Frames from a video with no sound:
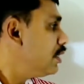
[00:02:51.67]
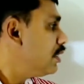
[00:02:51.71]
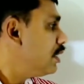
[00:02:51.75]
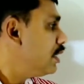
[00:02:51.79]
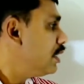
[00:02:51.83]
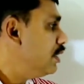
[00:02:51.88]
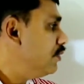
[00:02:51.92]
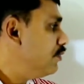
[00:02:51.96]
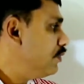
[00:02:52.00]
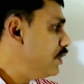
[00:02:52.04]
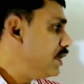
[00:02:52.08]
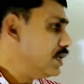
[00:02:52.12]

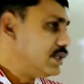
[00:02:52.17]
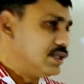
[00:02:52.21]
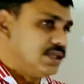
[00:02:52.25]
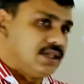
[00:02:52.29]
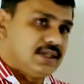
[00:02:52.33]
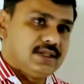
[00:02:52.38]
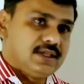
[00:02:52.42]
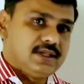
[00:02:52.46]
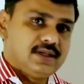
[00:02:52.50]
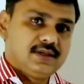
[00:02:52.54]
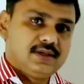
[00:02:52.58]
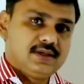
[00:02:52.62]

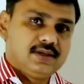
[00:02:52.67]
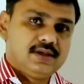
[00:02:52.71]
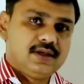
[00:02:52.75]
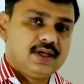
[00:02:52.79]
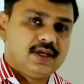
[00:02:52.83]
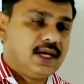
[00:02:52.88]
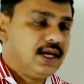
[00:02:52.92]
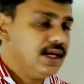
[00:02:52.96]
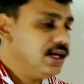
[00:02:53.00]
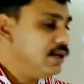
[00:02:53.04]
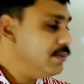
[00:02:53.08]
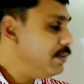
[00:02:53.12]
inverted.
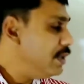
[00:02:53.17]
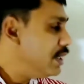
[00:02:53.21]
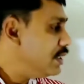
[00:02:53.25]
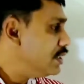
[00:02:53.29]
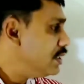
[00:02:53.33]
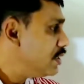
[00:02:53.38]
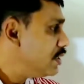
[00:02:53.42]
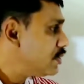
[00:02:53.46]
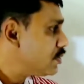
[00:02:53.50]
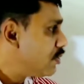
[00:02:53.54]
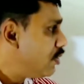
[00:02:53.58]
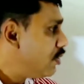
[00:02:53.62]
Real
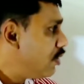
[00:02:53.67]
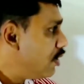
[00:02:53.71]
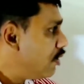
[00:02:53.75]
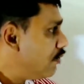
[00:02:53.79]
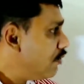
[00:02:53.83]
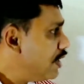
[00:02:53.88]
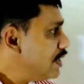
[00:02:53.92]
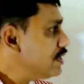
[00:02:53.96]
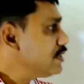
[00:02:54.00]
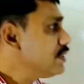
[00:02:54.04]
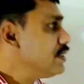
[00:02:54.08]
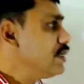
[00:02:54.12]
image is
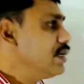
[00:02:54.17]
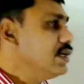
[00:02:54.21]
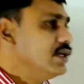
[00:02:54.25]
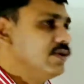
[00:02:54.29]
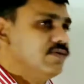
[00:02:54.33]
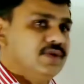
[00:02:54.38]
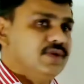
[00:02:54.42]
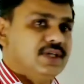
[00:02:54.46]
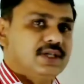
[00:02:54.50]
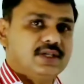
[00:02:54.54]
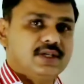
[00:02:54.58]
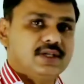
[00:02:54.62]
always
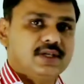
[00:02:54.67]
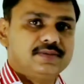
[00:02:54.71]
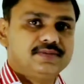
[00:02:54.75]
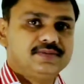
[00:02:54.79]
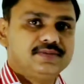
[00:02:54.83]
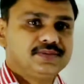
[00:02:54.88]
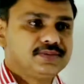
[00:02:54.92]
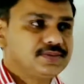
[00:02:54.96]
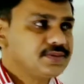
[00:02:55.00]
inverted.